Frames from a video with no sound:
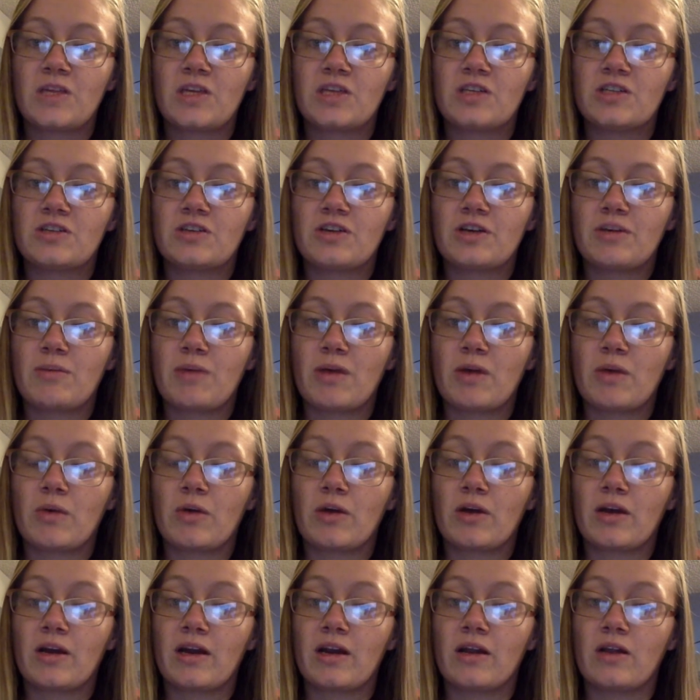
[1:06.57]
During my
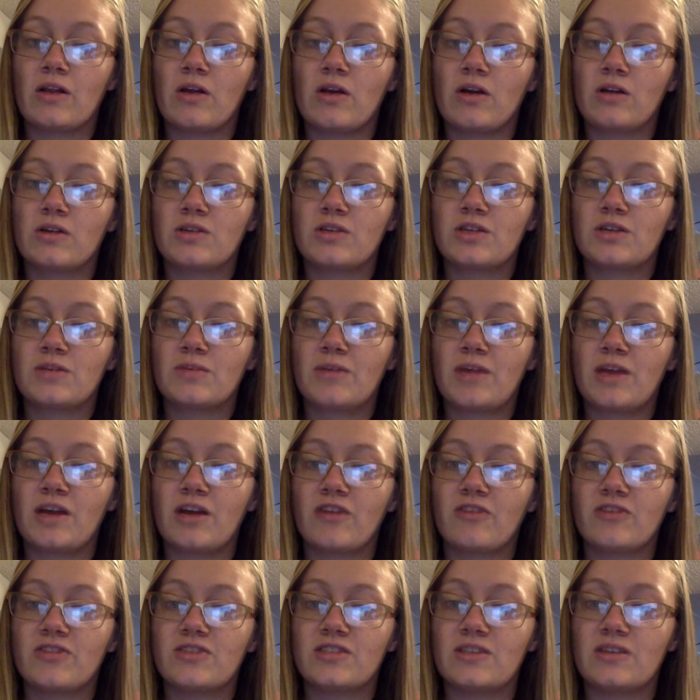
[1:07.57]
work at a long-term
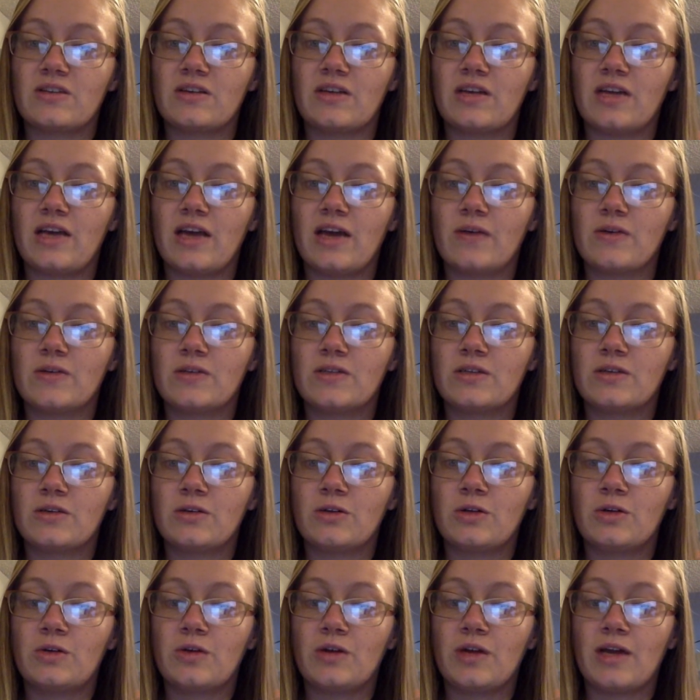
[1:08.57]
care facility, I was
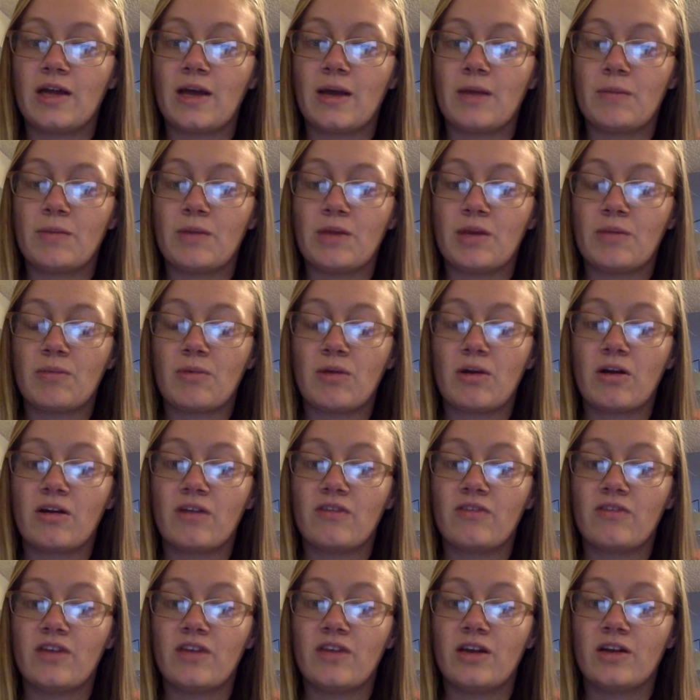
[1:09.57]
included on being part
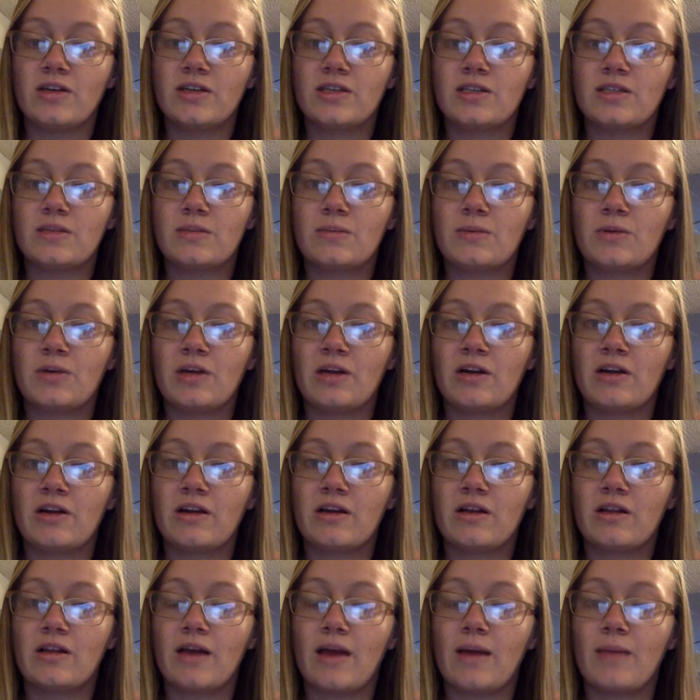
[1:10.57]
of the
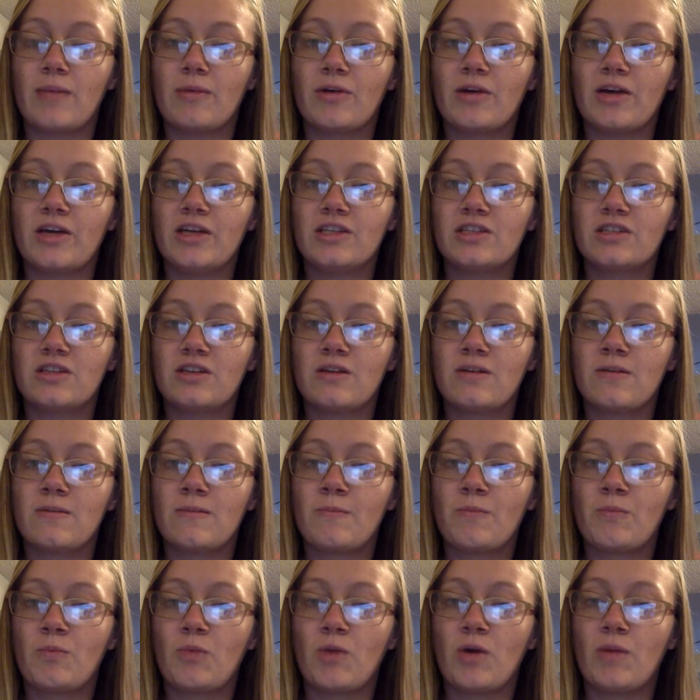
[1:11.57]
interdisciplinary
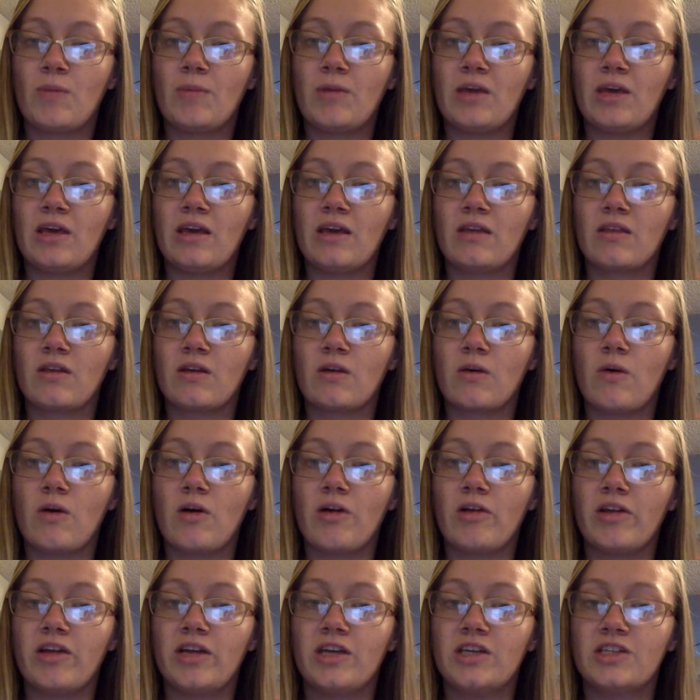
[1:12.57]
collaboration while being the
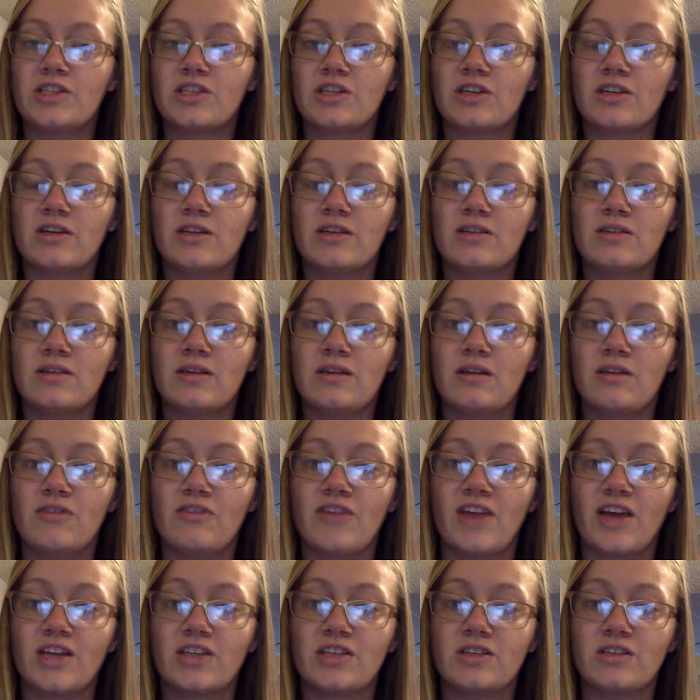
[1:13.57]
quality assurance and
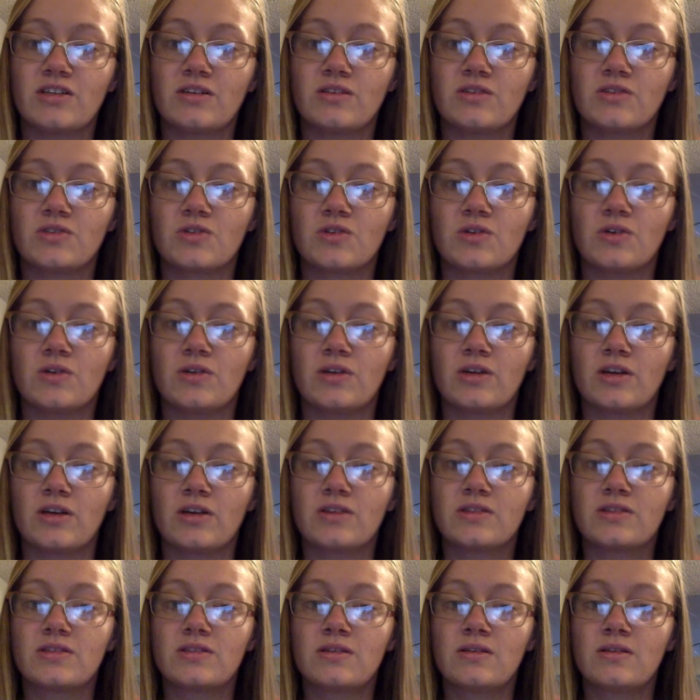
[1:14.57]
infection control
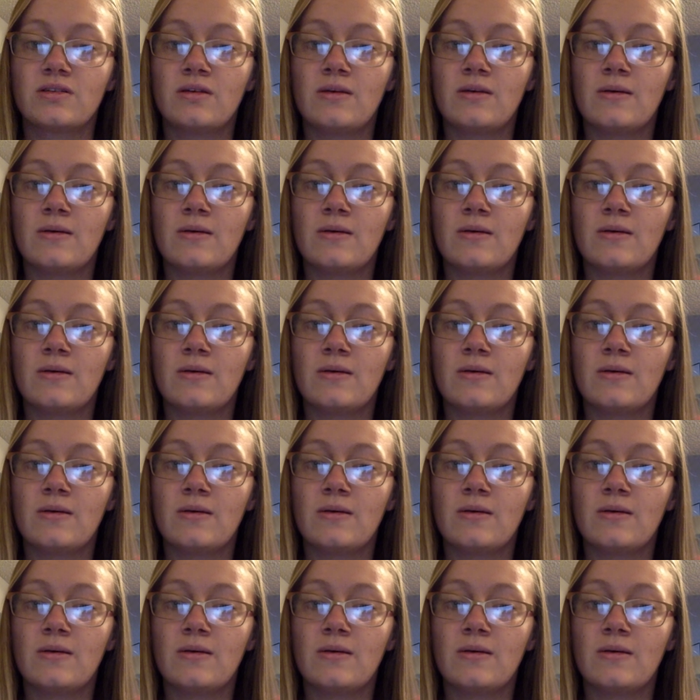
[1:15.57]
nurse.